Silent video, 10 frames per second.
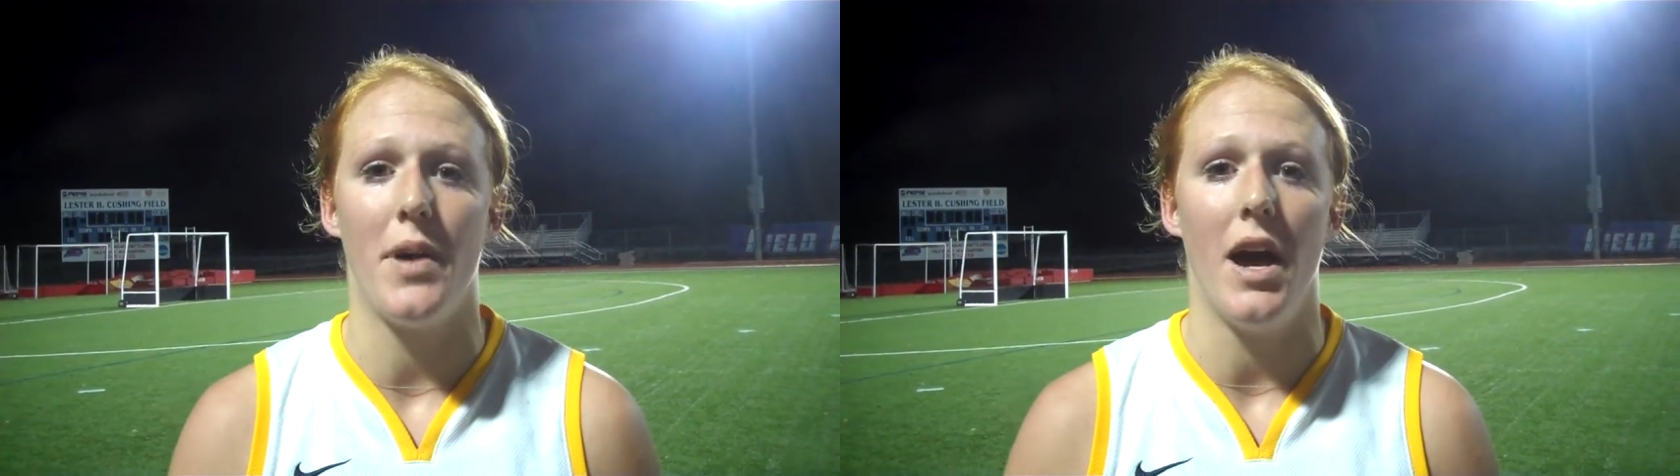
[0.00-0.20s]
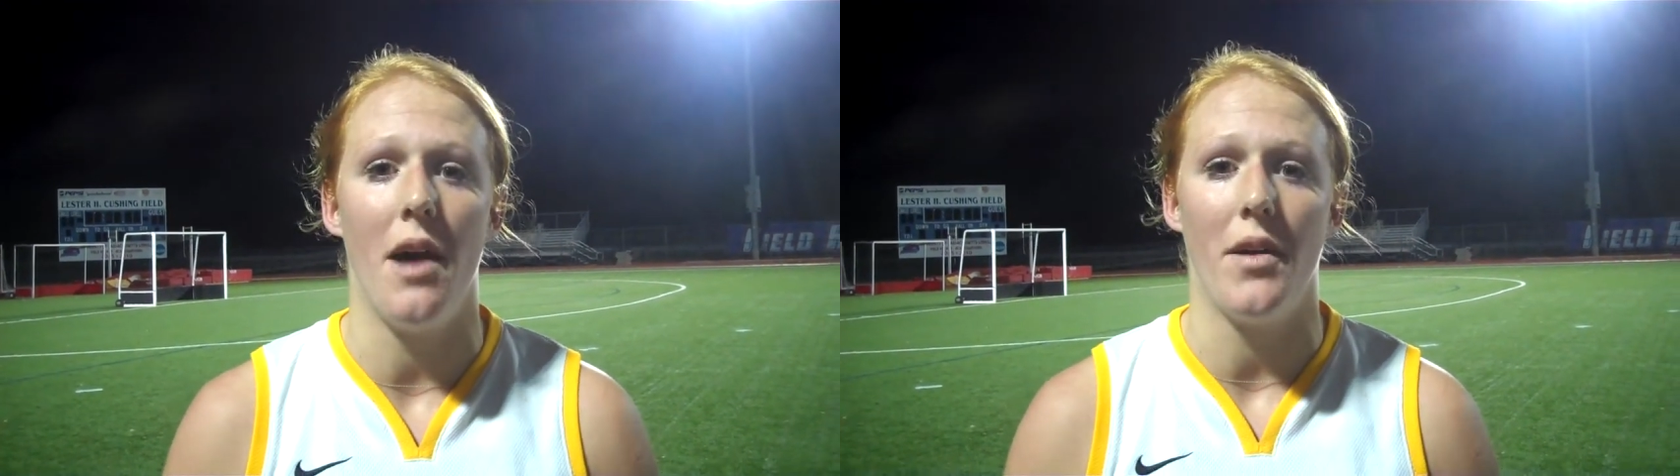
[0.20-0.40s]

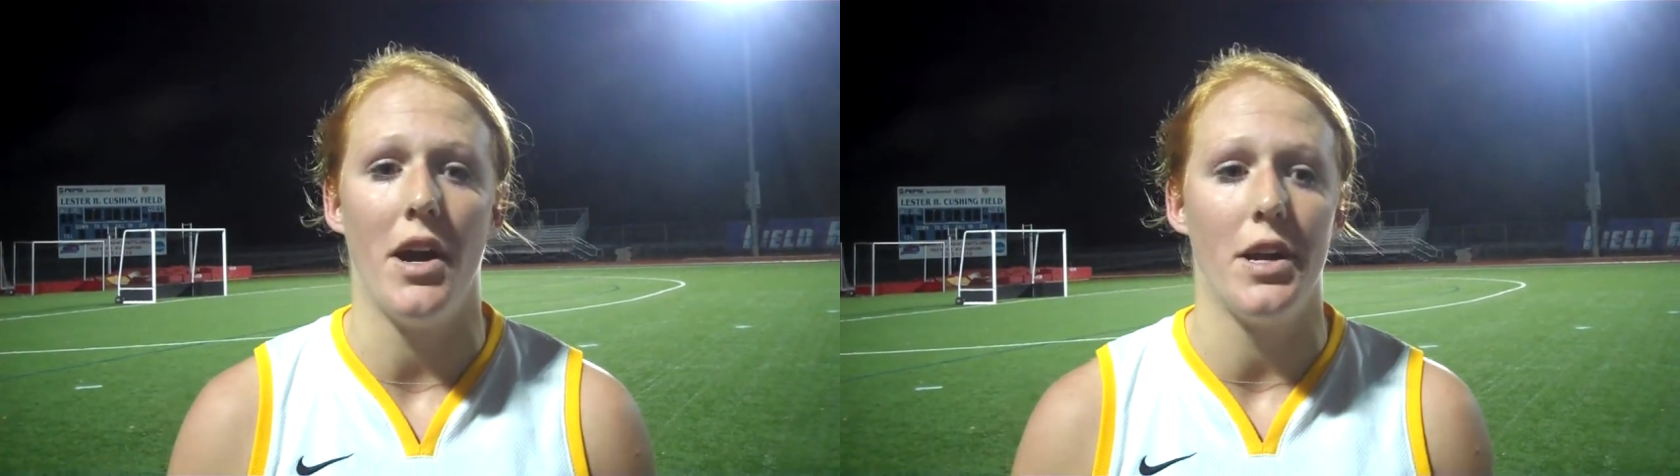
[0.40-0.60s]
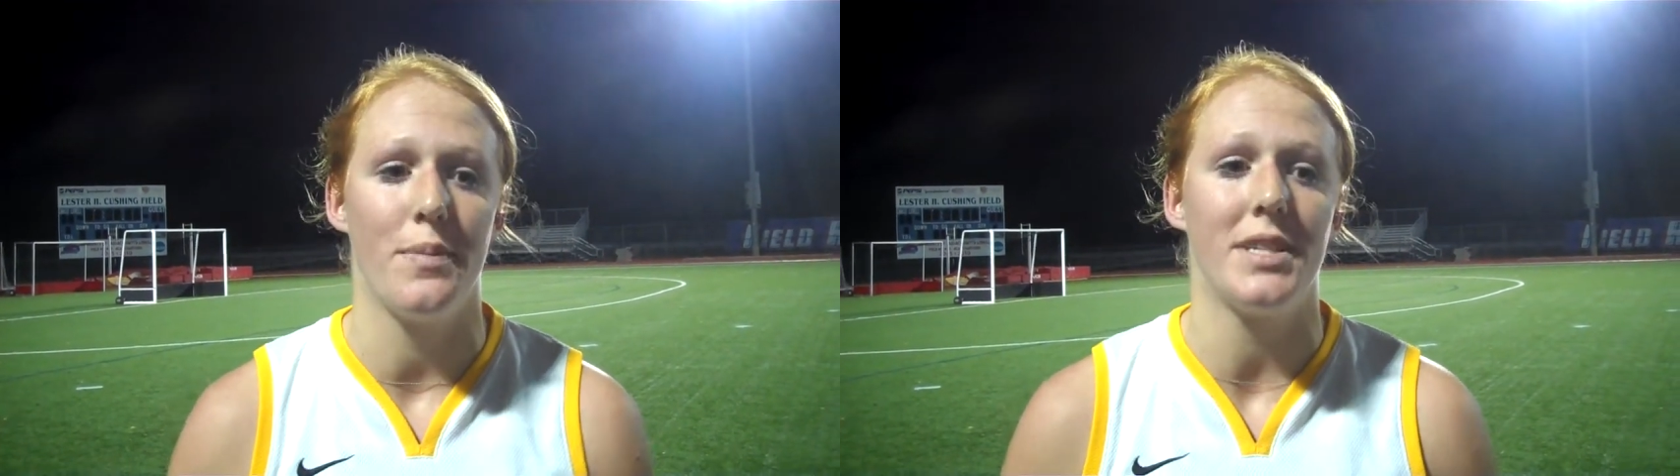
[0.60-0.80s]
but I
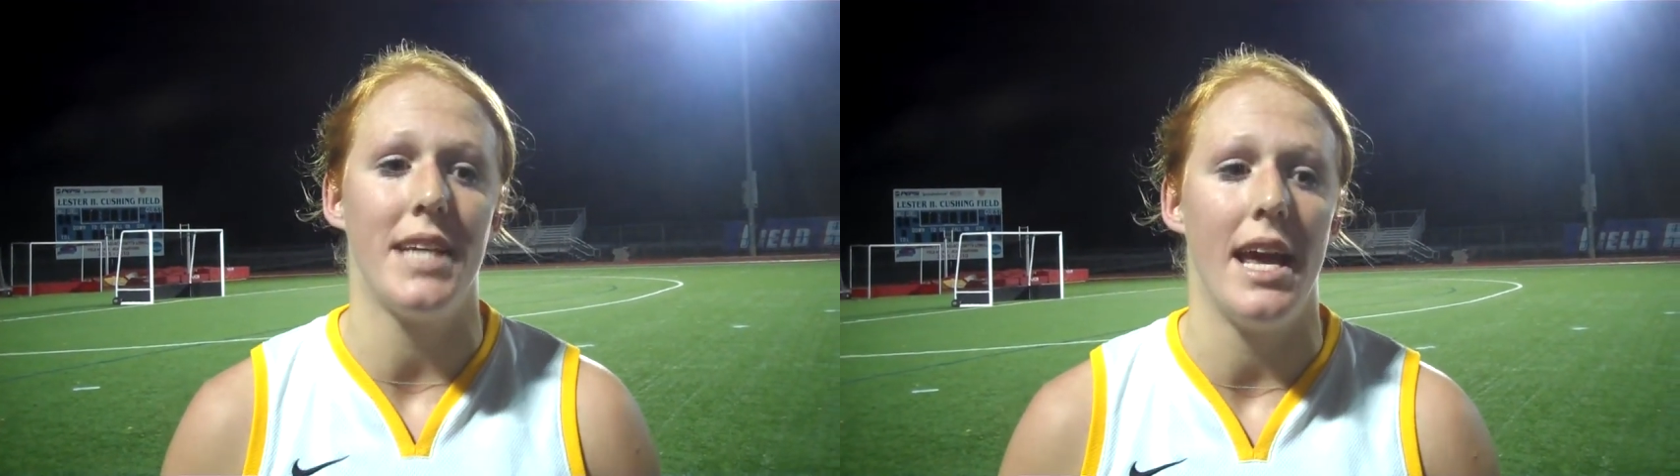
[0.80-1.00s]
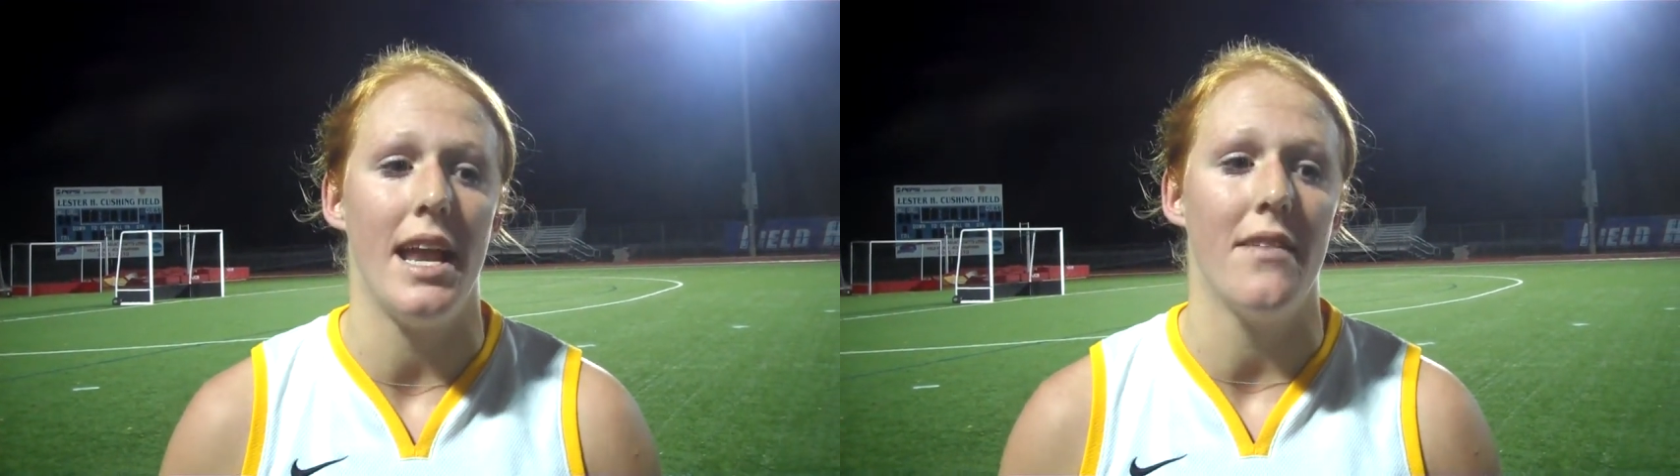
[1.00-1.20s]
want
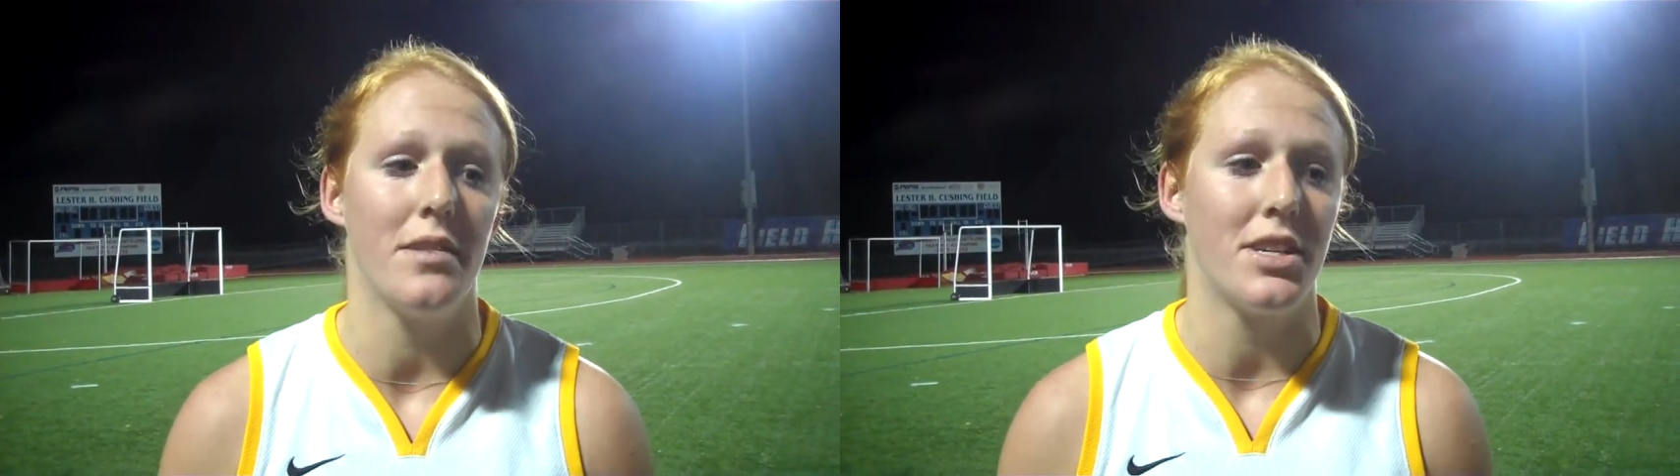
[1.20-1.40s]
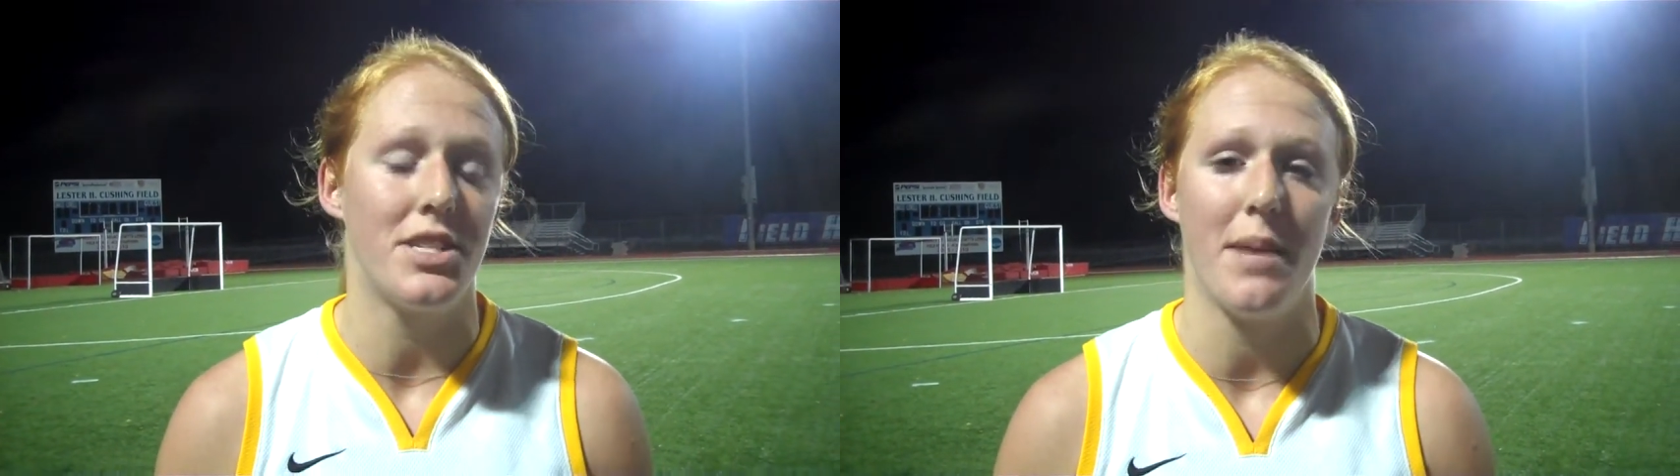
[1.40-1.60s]
100%
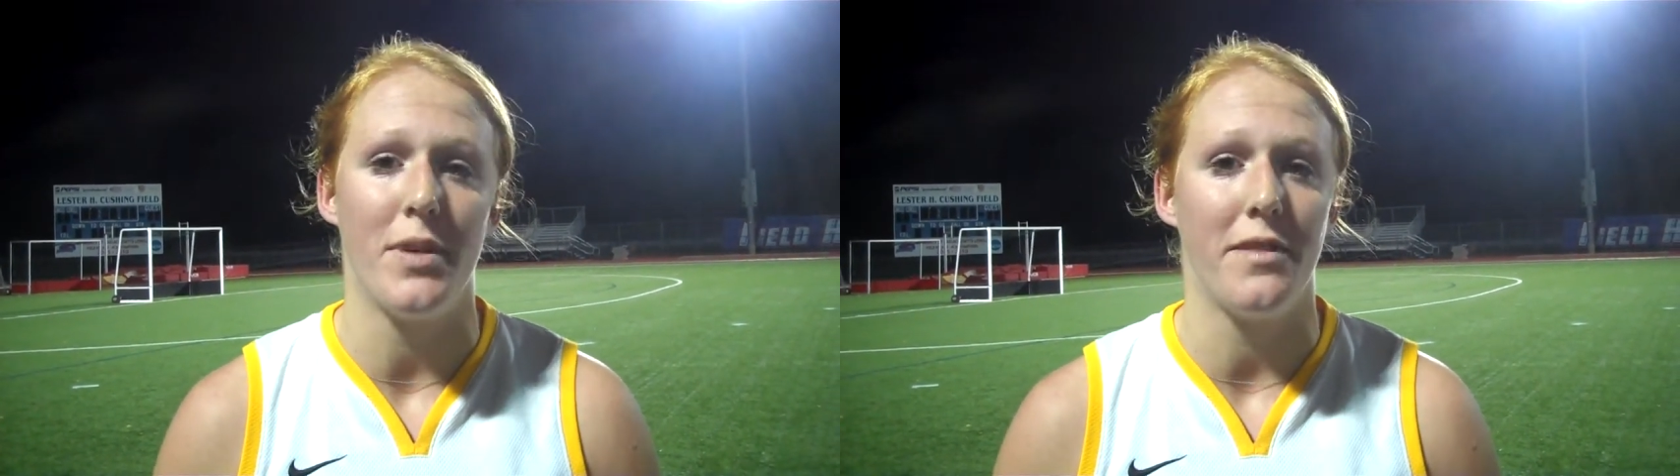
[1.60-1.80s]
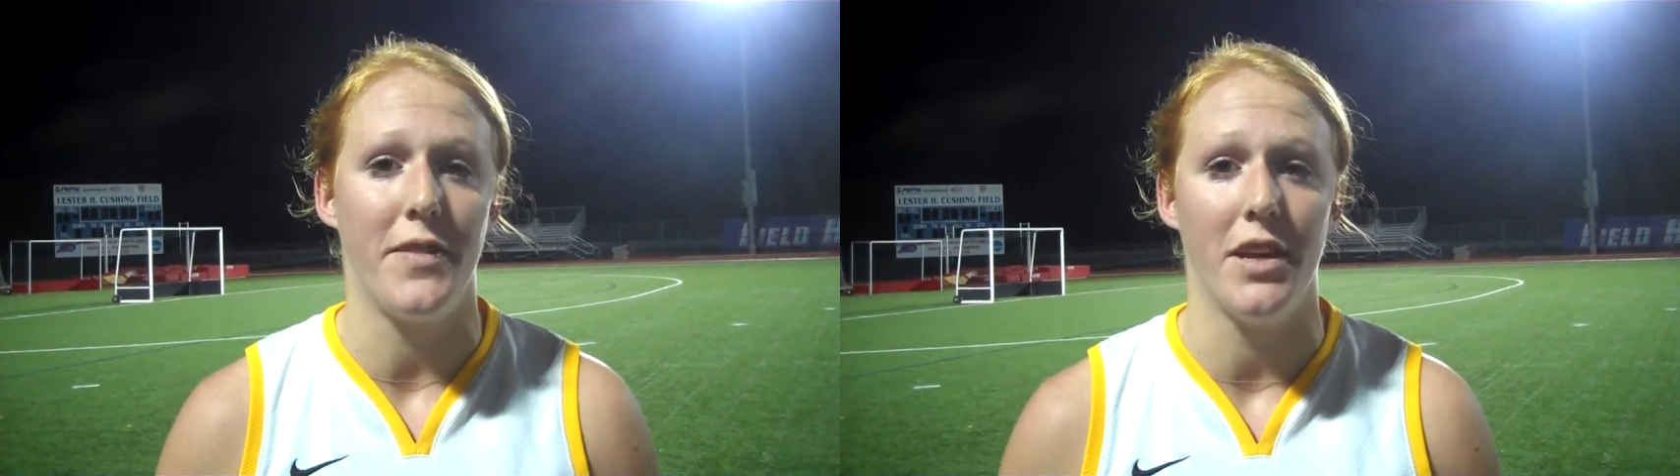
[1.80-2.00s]
everyone just
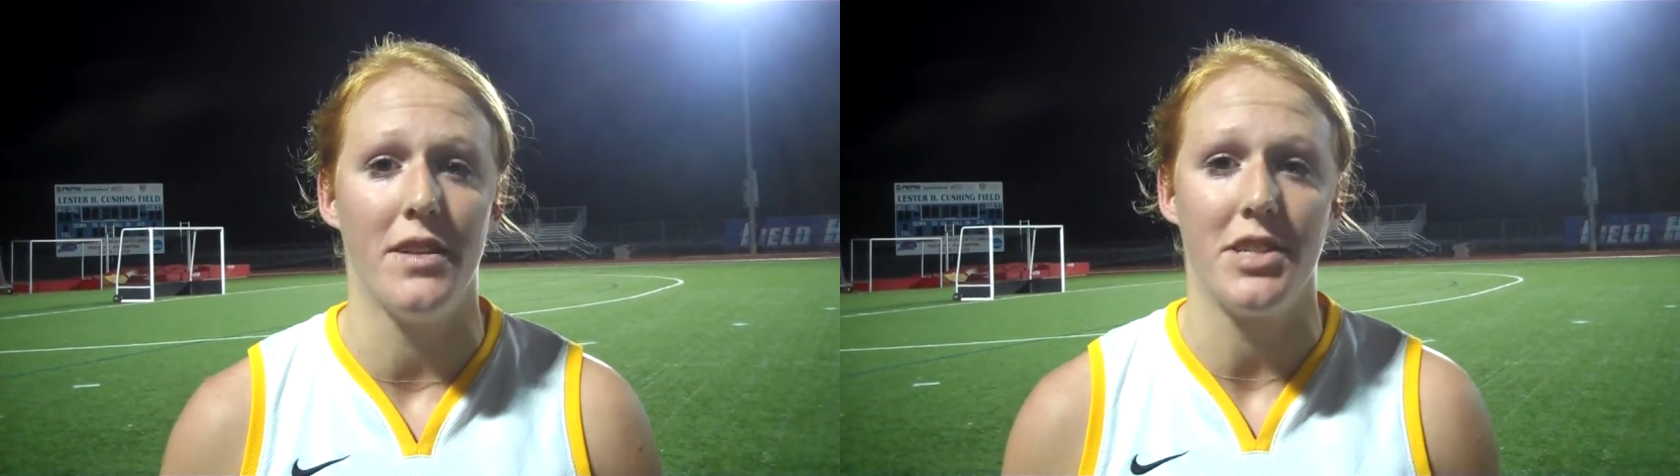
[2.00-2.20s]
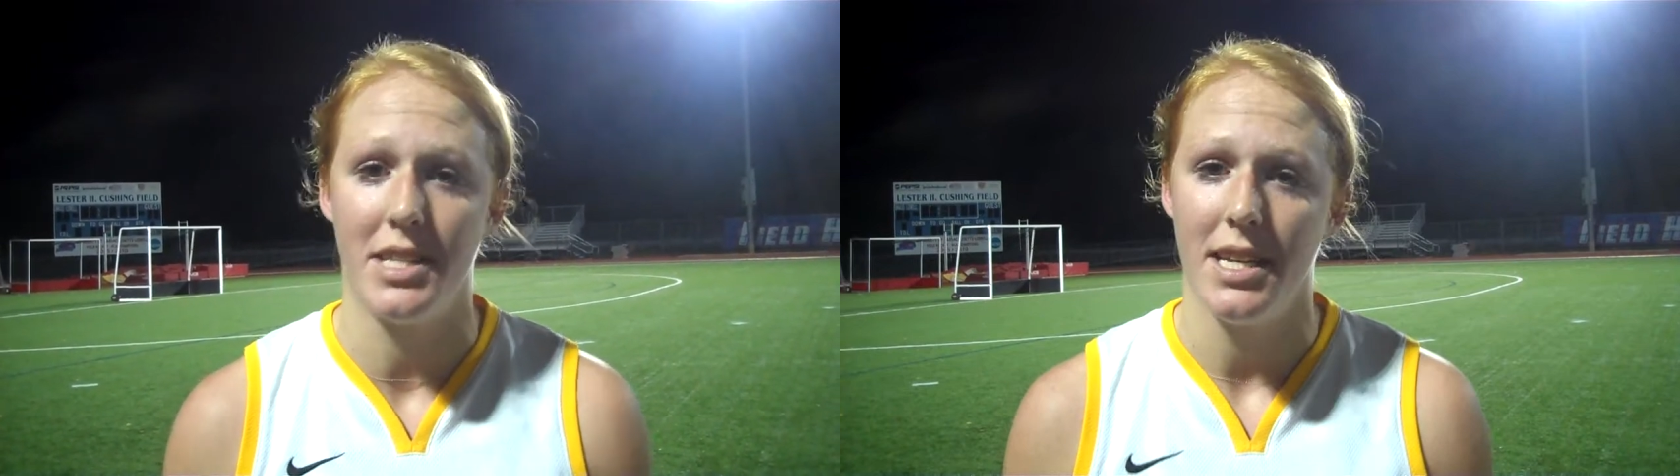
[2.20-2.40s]
step on the
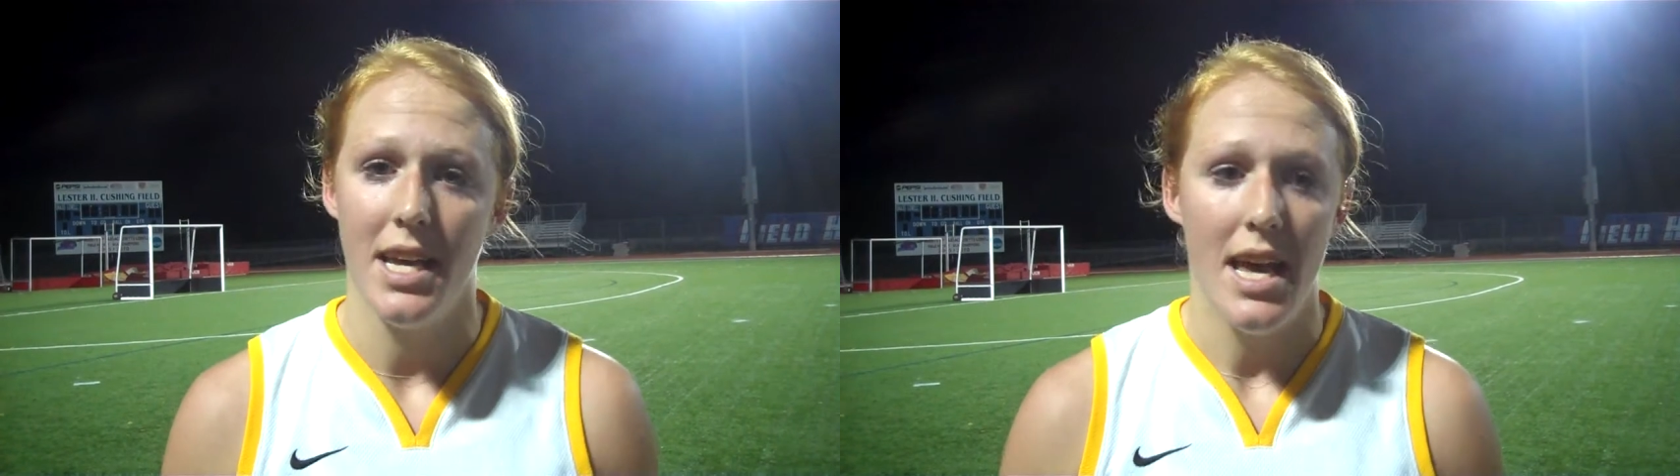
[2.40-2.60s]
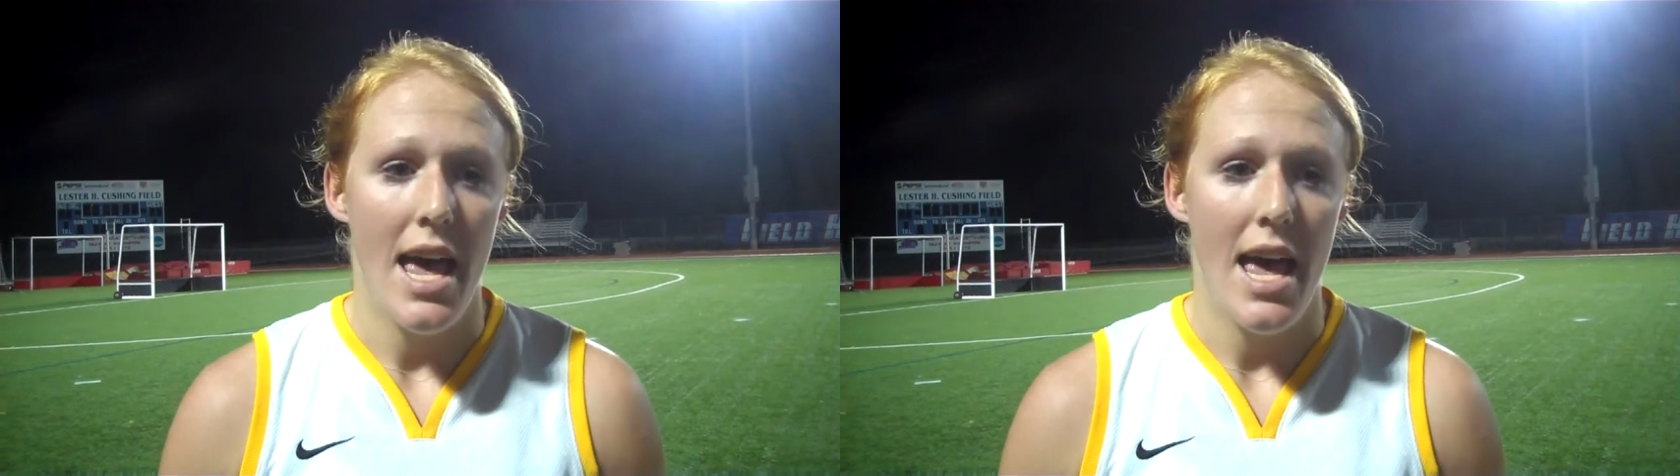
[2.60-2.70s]
field and just